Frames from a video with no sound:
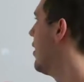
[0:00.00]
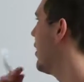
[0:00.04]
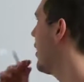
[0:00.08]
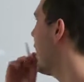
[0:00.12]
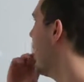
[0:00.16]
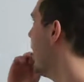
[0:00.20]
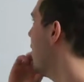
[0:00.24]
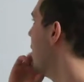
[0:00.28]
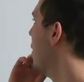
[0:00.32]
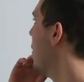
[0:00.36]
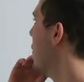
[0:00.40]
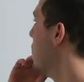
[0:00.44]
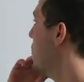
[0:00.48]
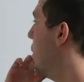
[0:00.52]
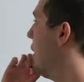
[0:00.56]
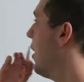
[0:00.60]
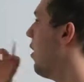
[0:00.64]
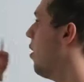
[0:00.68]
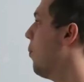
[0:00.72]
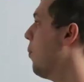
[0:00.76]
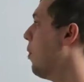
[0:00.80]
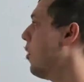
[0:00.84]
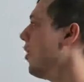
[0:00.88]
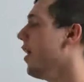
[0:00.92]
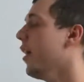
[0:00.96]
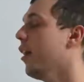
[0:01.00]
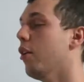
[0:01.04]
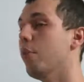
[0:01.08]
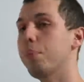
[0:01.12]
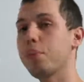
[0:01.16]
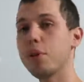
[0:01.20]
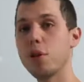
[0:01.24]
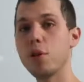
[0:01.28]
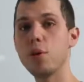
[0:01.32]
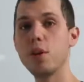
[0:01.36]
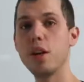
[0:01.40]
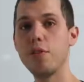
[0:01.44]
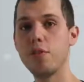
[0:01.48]
Okay? But it will
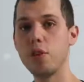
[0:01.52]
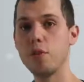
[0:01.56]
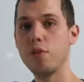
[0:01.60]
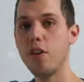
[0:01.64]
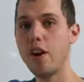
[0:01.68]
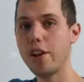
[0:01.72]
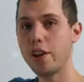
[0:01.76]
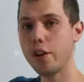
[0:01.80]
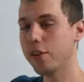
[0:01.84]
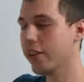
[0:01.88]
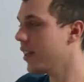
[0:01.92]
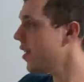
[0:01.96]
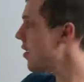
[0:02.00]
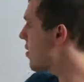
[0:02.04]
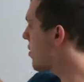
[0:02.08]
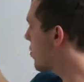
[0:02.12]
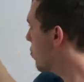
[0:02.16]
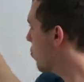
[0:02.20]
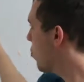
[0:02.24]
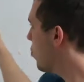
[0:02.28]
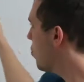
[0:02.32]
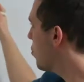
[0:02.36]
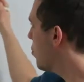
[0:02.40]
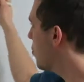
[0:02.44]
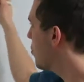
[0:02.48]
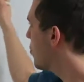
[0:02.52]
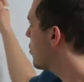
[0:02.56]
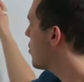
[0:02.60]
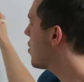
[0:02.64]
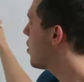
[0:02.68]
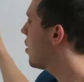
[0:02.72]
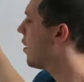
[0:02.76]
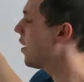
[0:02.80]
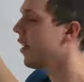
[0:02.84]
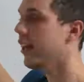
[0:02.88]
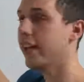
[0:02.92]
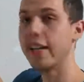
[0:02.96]
help you if you follow these rules